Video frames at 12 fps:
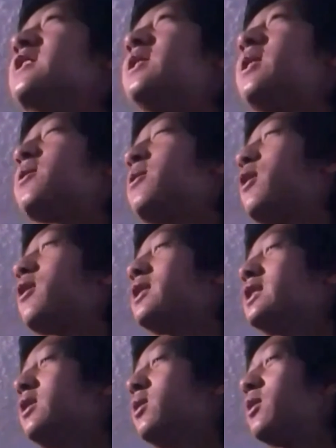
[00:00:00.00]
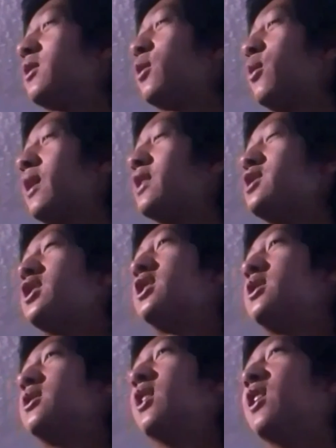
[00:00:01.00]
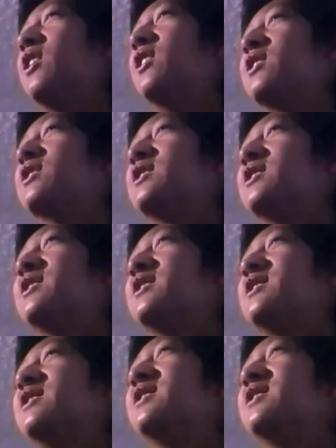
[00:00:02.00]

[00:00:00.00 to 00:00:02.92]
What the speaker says: Xingqiao Aurora or YJ Yulong?